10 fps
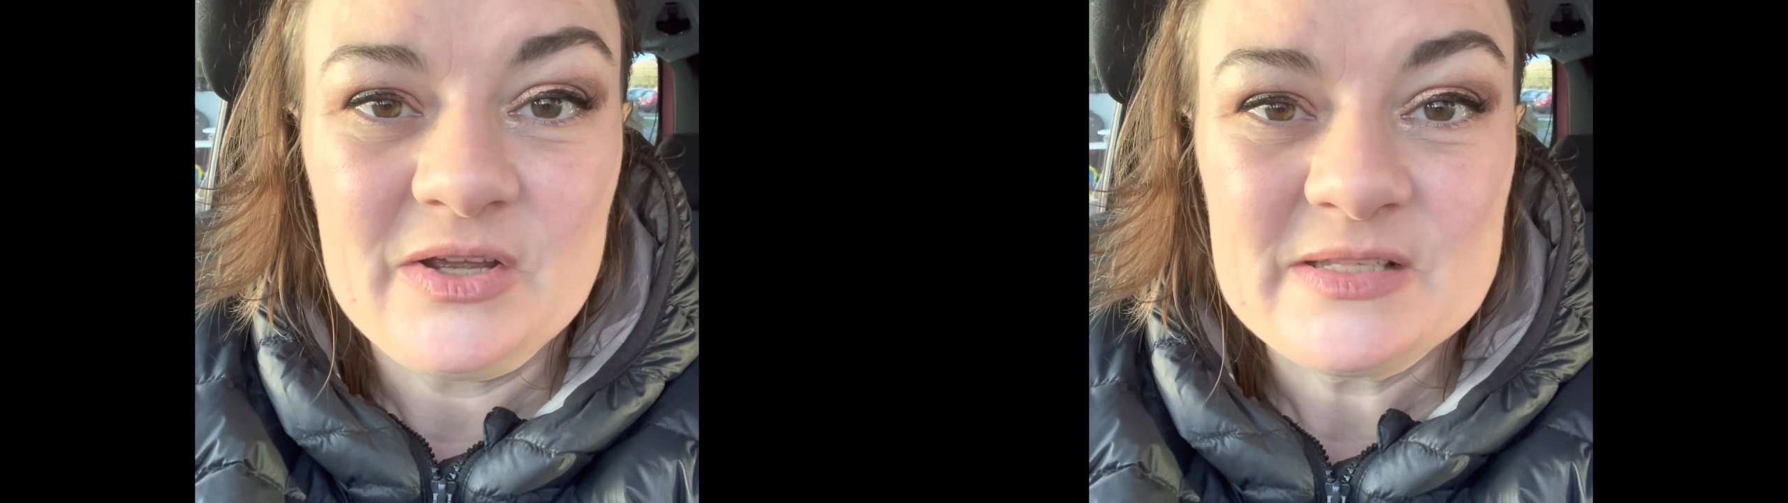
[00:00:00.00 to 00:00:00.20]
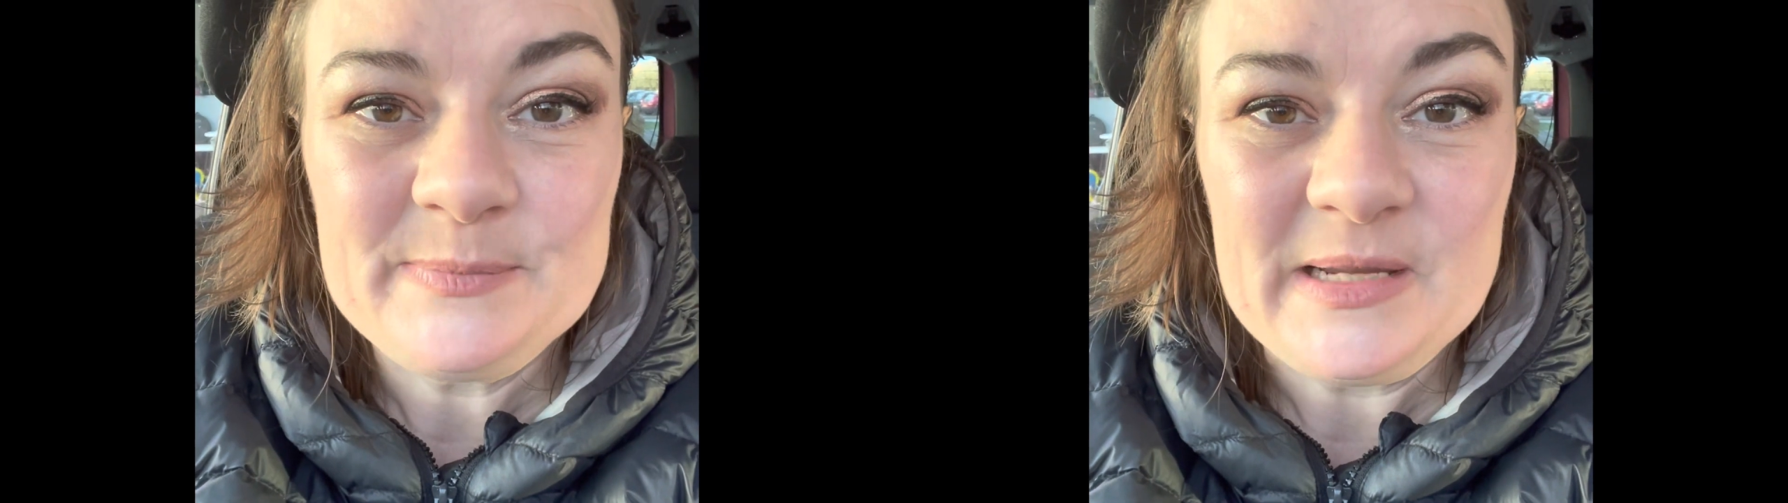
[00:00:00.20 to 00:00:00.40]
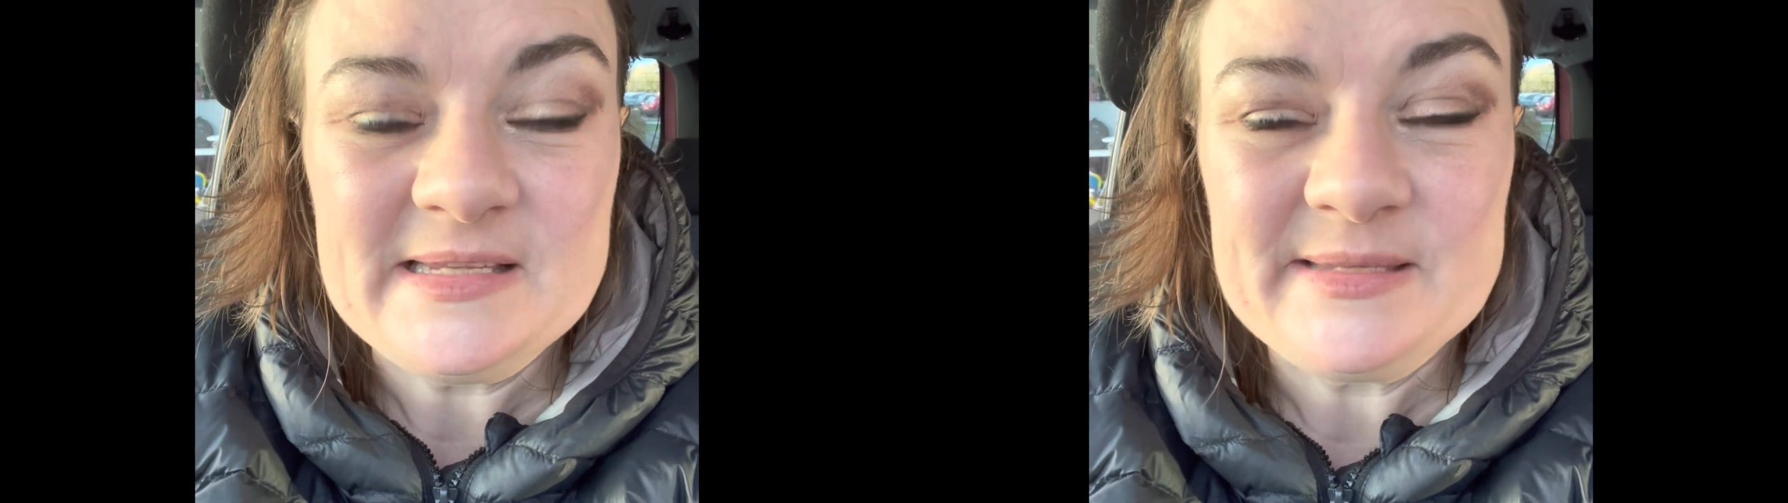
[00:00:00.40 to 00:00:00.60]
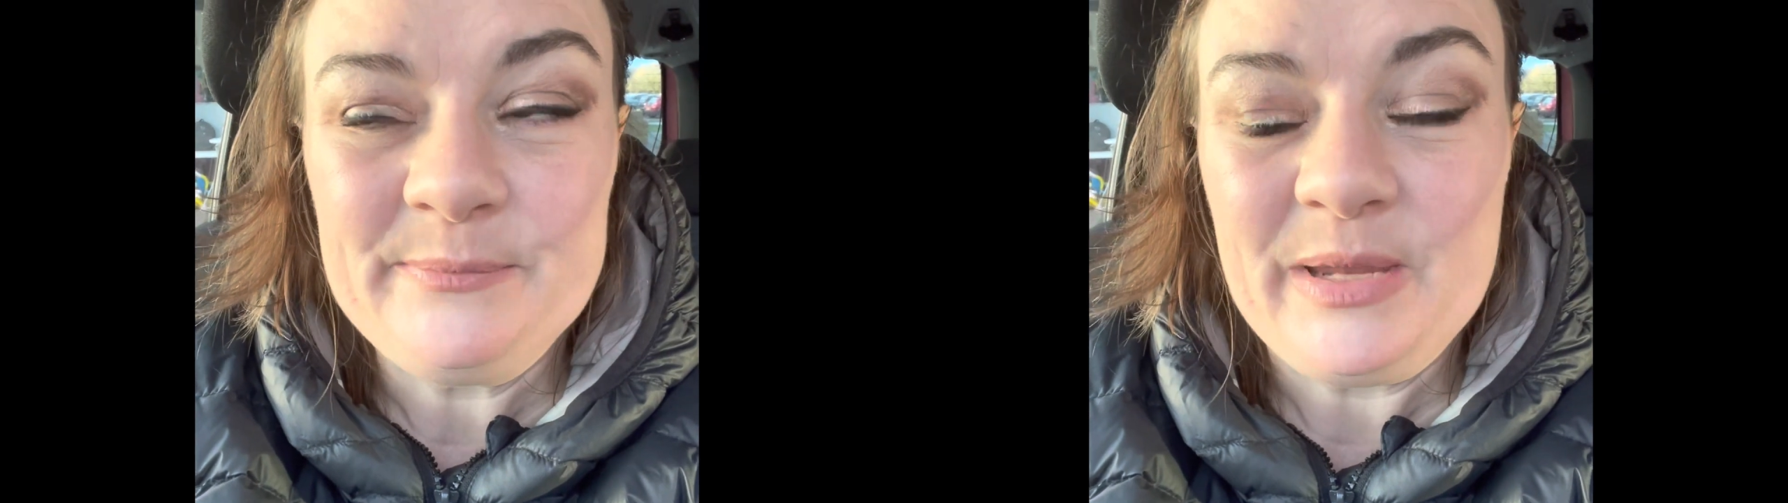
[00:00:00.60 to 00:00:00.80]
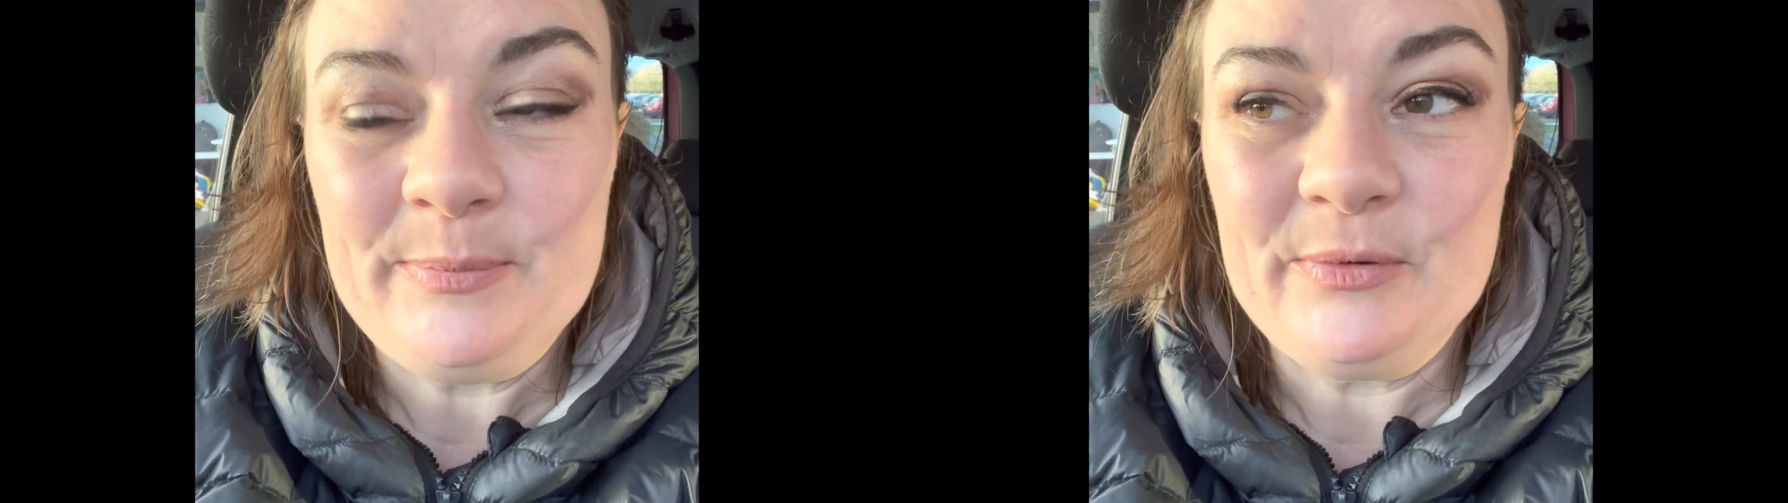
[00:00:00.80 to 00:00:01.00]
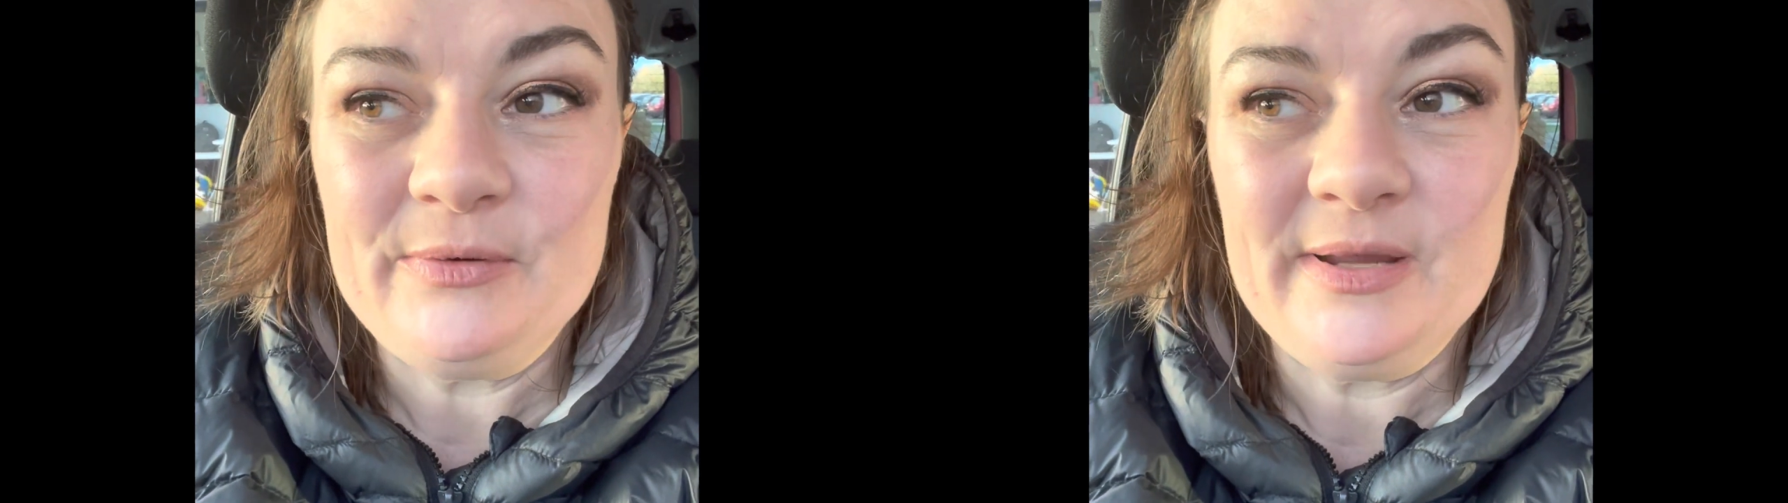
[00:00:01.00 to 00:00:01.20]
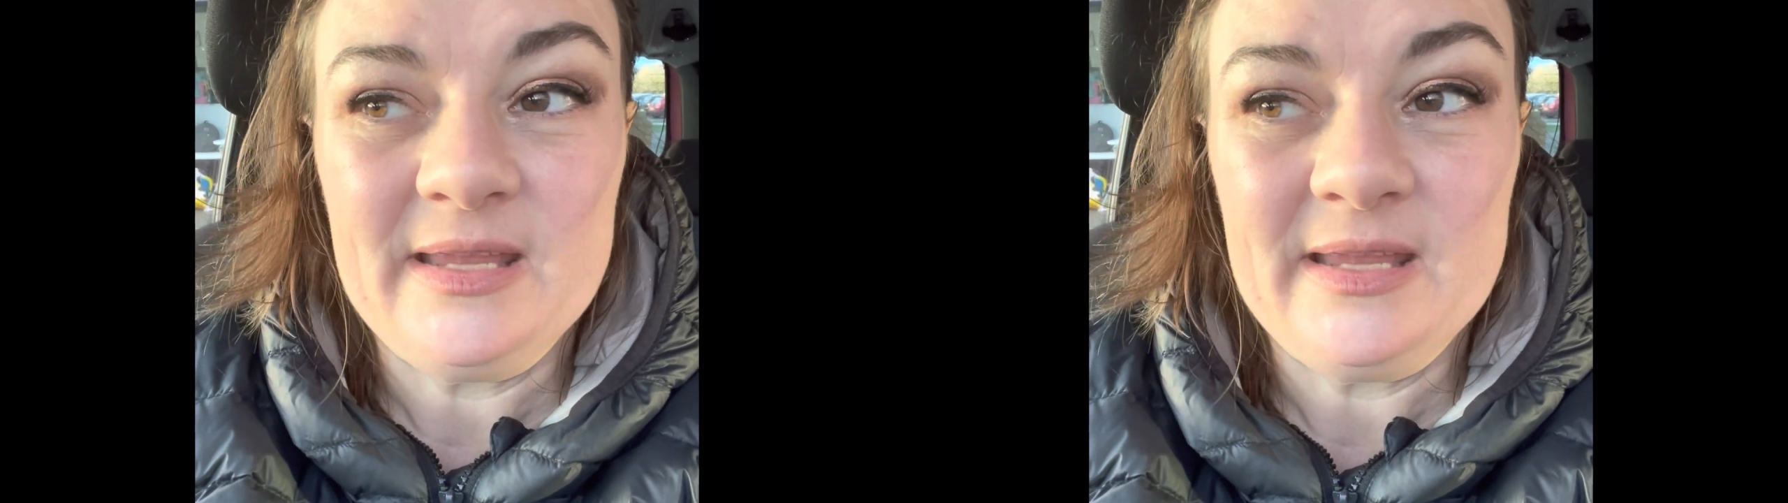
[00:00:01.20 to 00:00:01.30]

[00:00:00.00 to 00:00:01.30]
asked by some people